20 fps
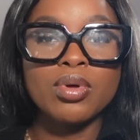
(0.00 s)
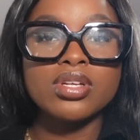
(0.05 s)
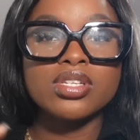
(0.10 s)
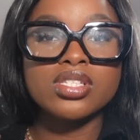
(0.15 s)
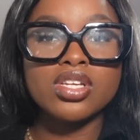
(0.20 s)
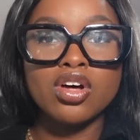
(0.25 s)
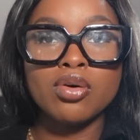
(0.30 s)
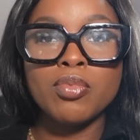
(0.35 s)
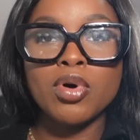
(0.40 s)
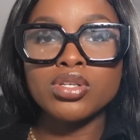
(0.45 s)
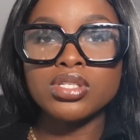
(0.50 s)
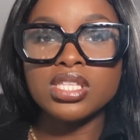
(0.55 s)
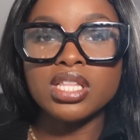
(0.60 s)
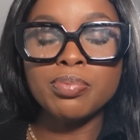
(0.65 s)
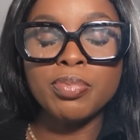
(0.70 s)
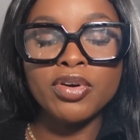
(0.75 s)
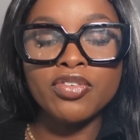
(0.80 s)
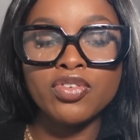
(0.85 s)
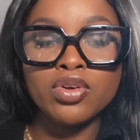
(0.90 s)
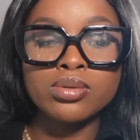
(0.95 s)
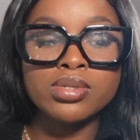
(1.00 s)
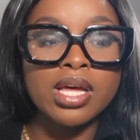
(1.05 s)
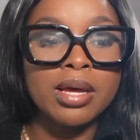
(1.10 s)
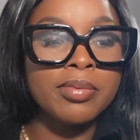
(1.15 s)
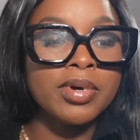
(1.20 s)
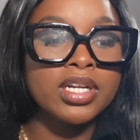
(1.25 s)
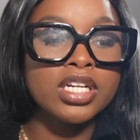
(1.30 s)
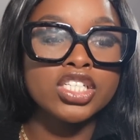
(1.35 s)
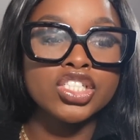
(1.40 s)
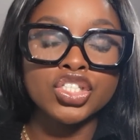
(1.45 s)
So most of the perfumes I'm
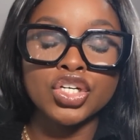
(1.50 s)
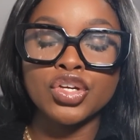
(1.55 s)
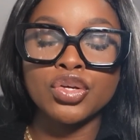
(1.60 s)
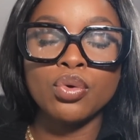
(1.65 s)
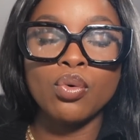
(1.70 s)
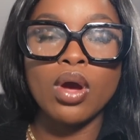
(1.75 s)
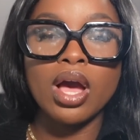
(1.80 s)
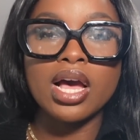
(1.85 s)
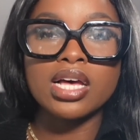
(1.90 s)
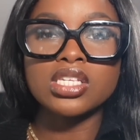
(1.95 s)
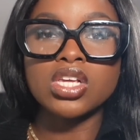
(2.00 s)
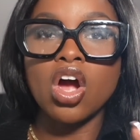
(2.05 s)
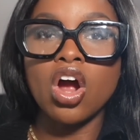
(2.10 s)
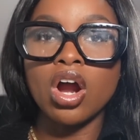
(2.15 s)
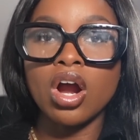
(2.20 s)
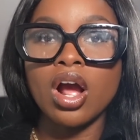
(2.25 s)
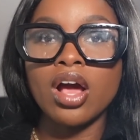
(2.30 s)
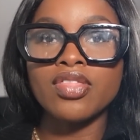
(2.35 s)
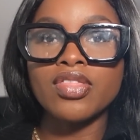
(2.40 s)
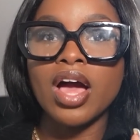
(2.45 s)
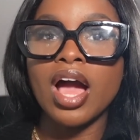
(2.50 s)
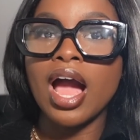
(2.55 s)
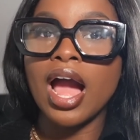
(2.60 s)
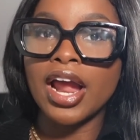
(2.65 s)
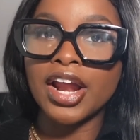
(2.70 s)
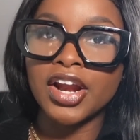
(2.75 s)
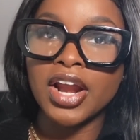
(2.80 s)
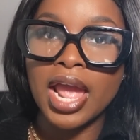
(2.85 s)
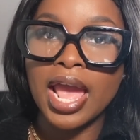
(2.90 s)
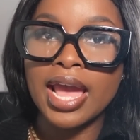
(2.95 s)
going to show you guys are on the
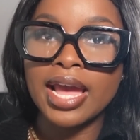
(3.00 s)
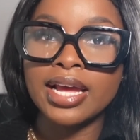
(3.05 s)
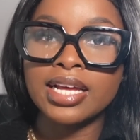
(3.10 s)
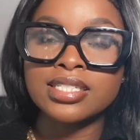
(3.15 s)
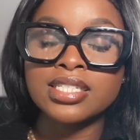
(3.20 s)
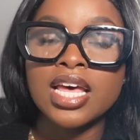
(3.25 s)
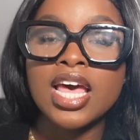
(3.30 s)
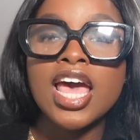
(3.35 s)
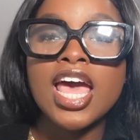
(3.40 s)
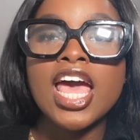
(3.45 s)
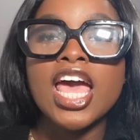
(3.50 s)
higher end.